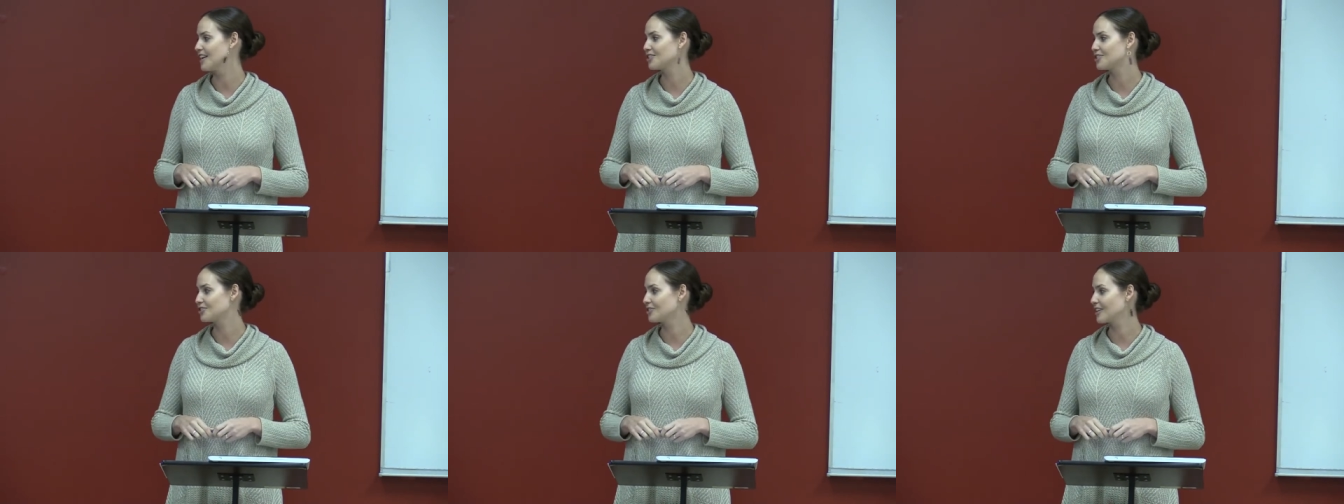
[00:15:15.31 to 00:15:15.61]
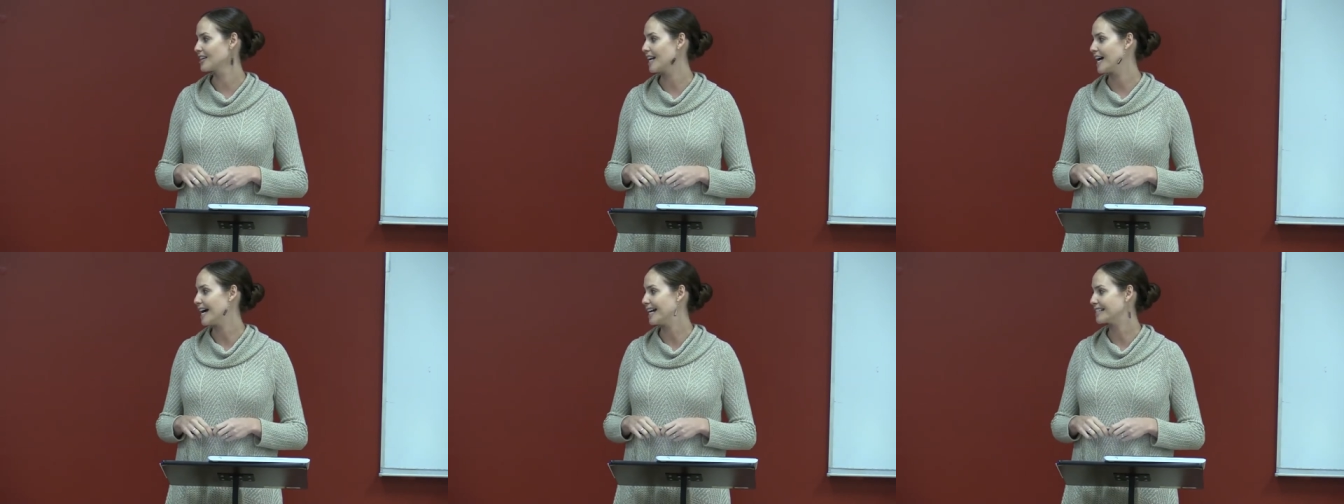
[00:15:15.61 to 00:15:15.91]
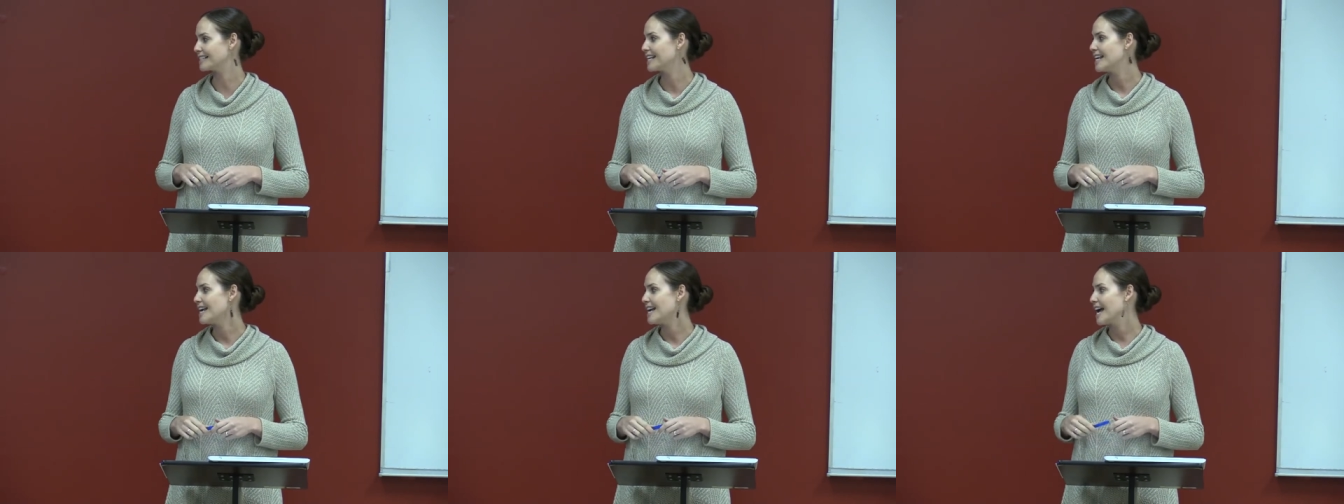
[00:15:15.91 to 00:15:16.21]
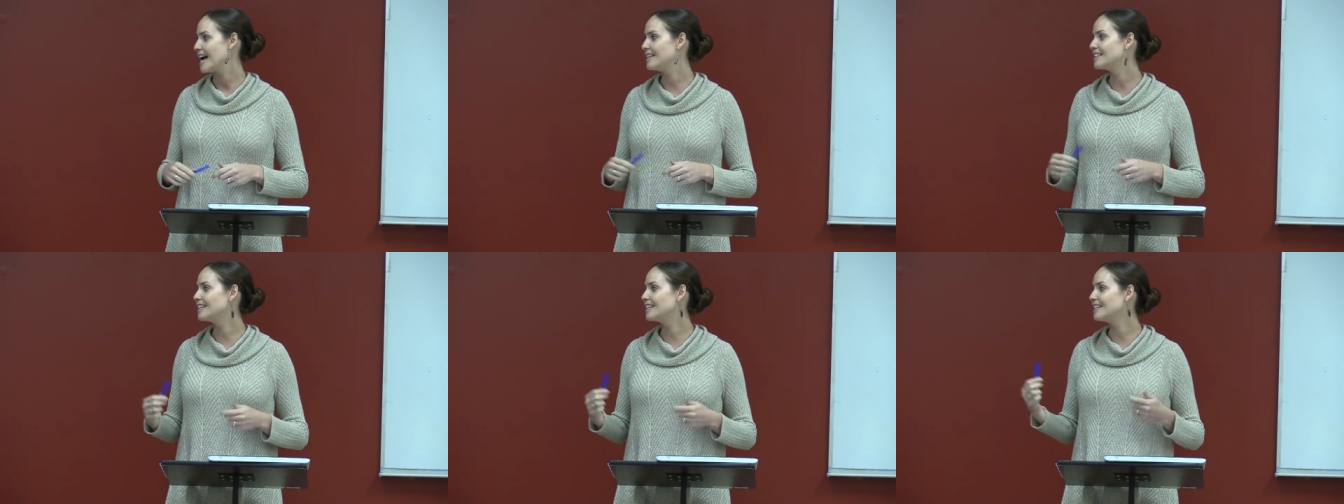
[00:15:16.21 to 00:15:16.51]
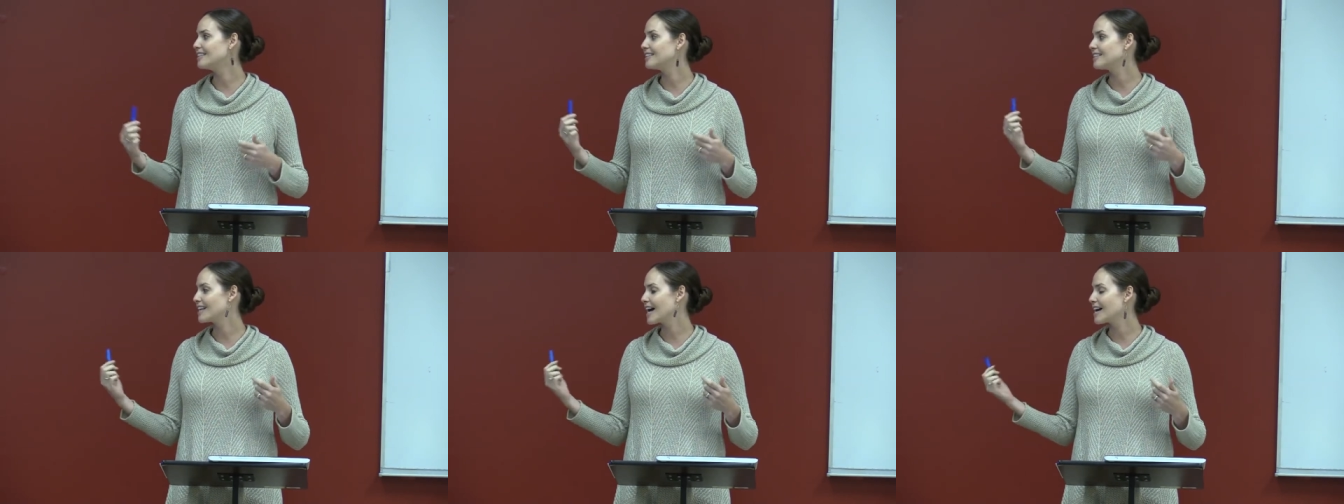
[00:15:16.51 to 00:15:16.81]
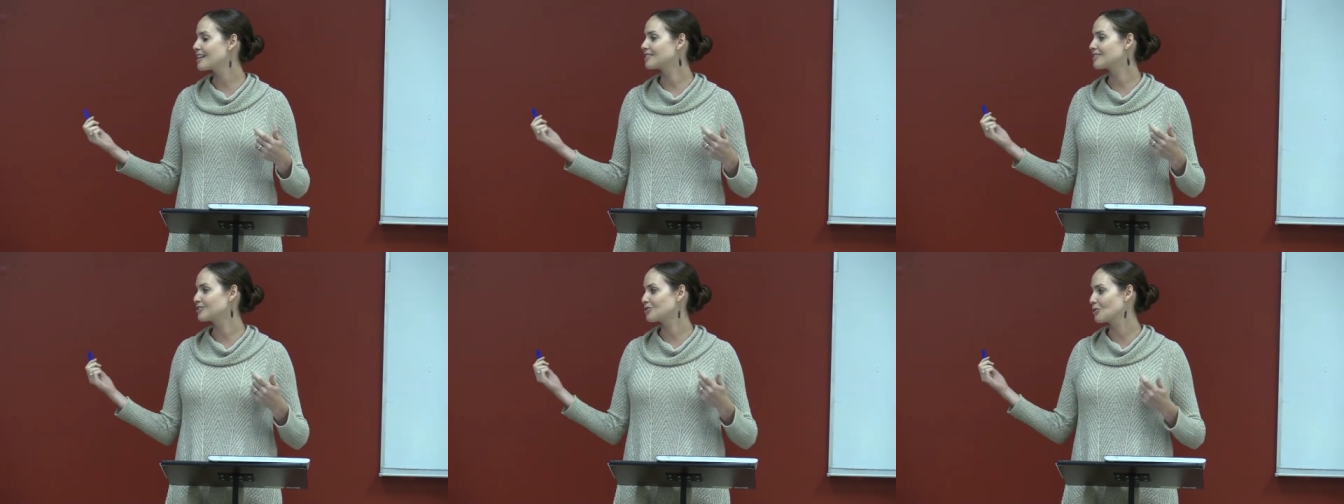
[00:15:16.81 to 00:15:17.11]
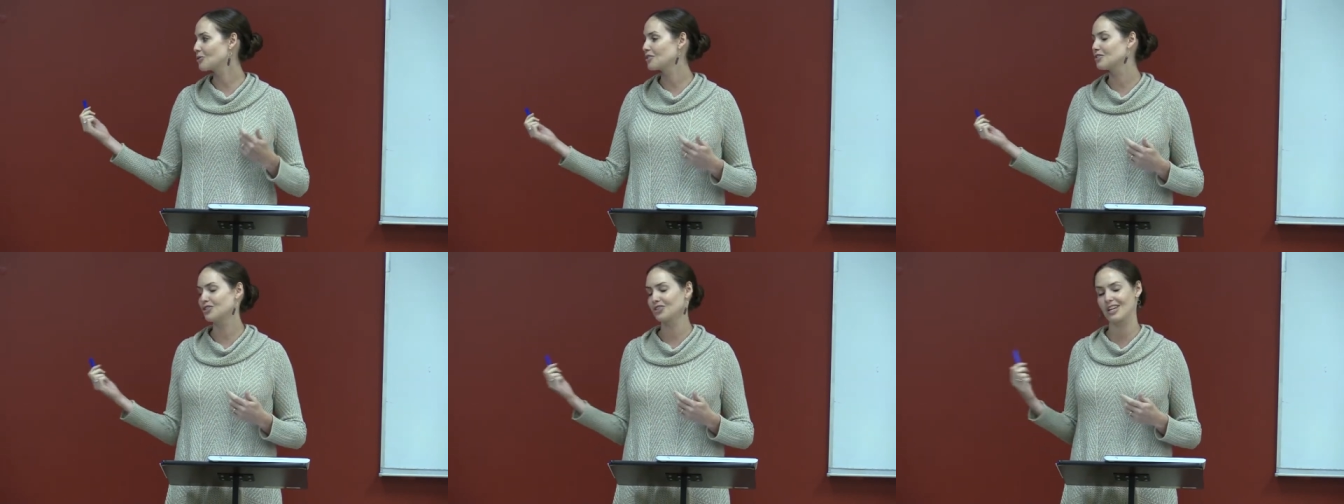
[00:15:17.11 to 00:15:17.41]
history it has. And then that
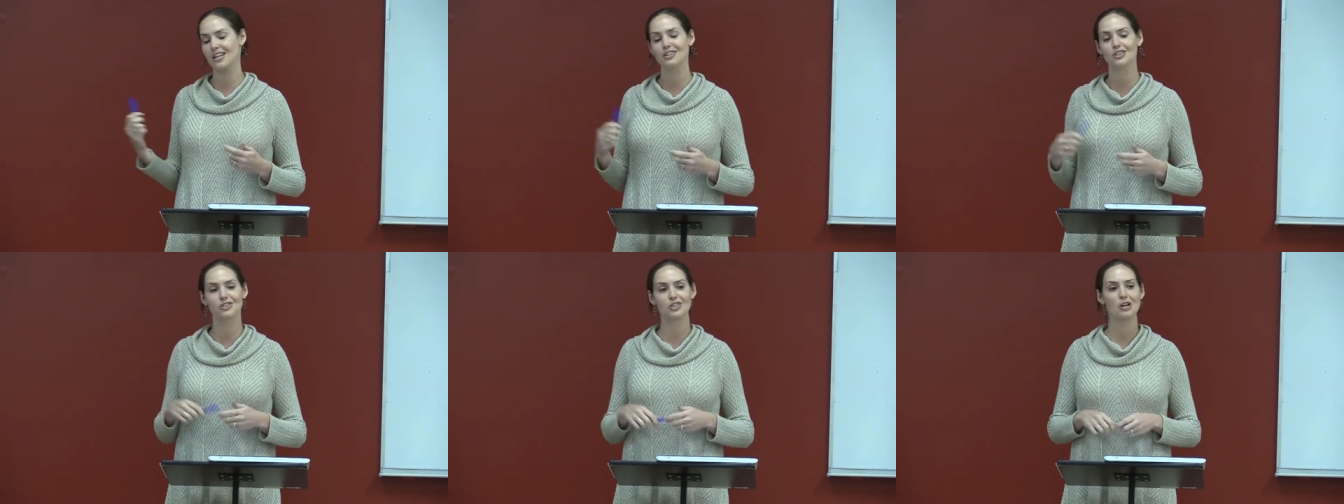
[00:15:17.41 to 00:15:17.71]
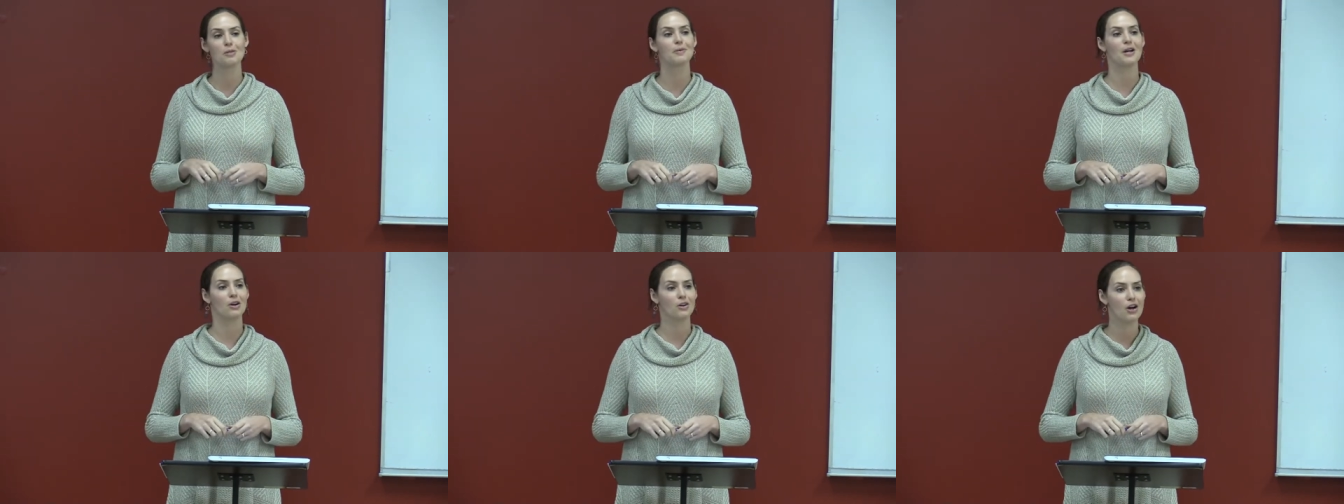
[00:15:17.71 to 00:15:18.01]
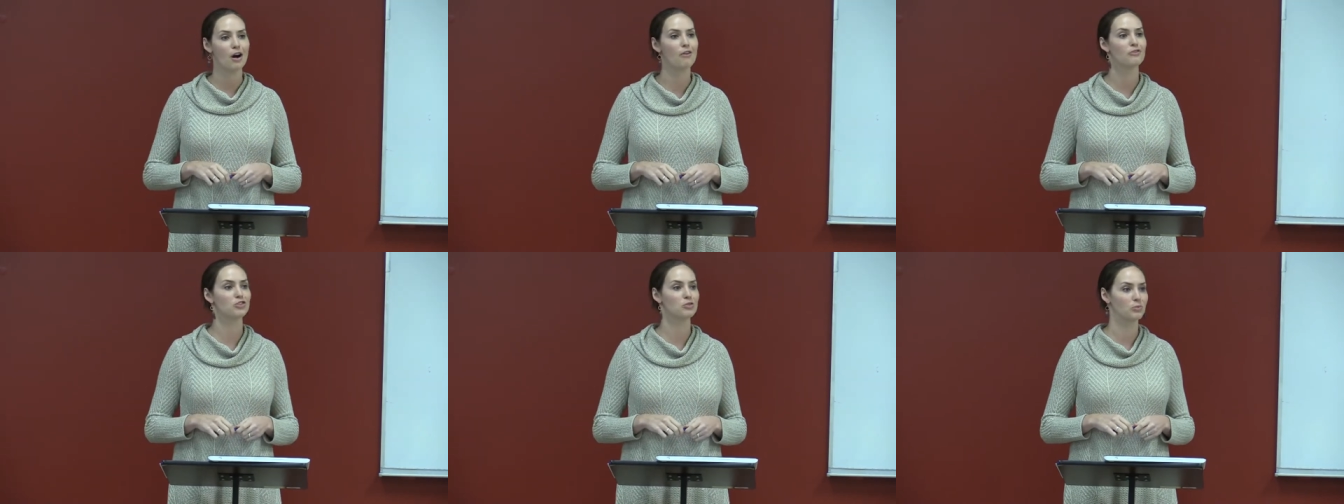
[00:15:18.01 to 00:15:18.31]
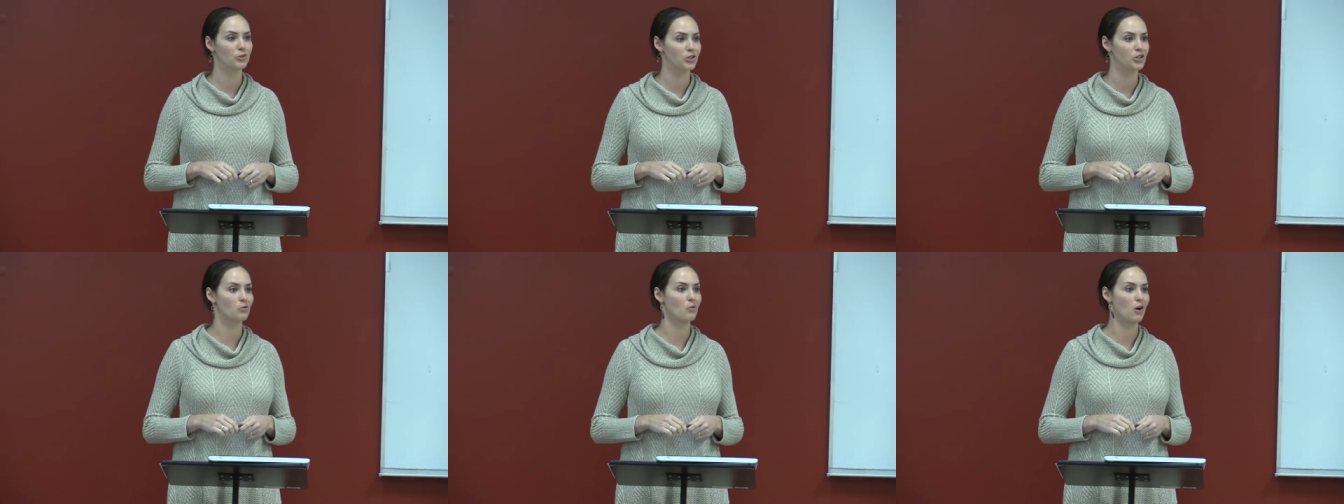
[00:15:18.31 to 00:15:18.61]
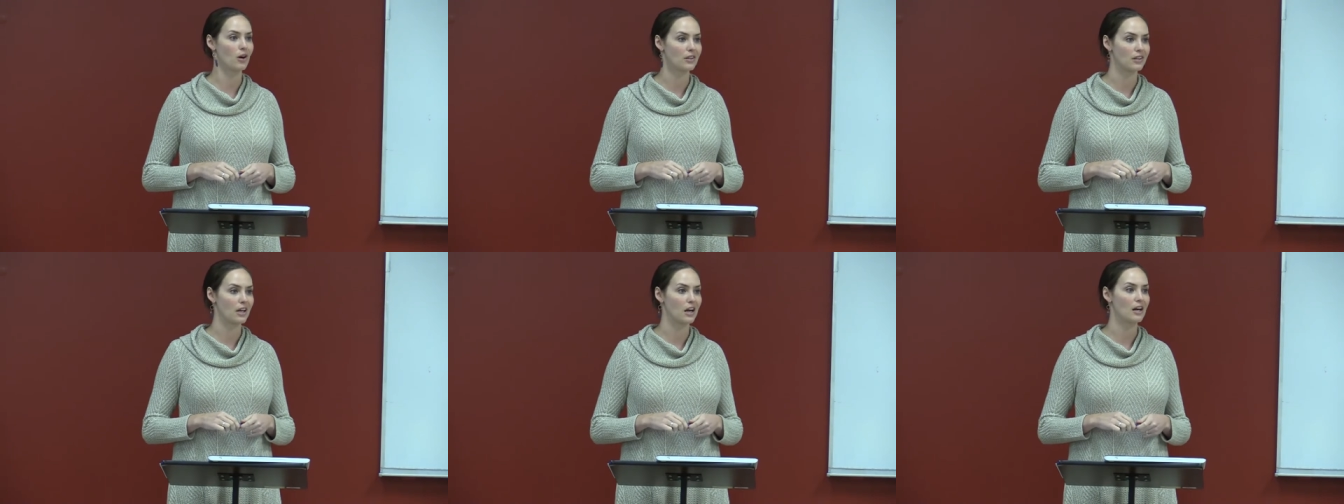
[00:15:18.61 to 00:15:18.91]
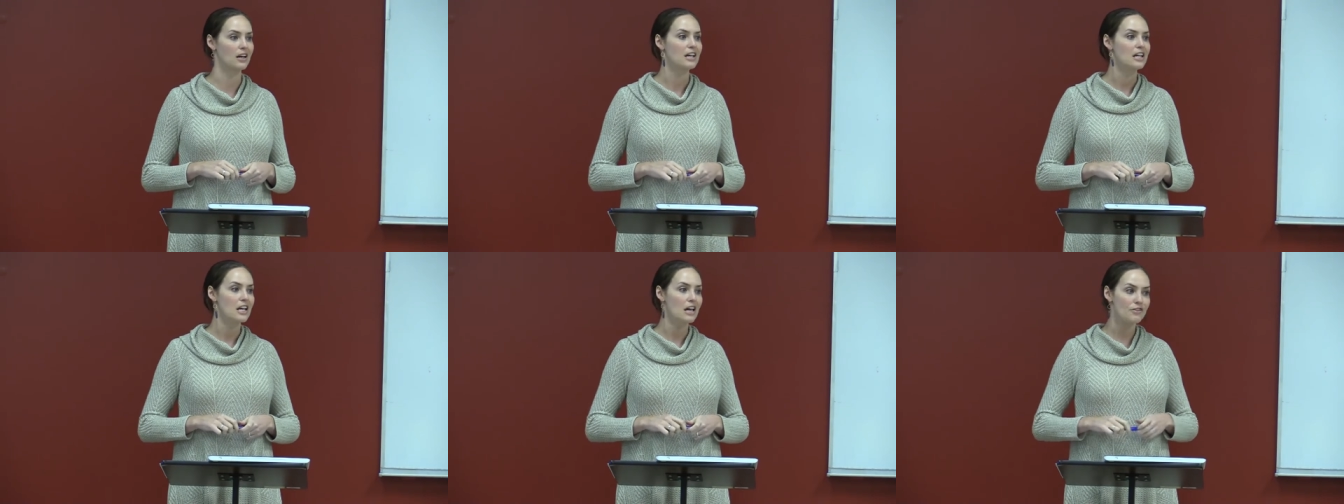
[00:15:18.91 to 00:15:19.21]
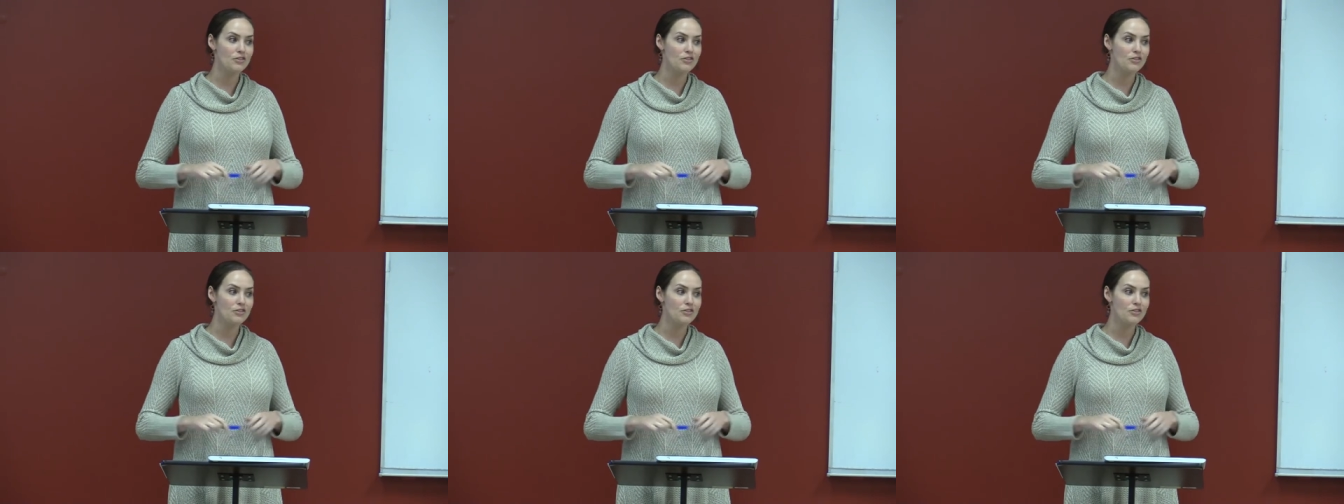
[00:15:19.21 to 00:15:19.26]
sort of can determine how comfortable you are there.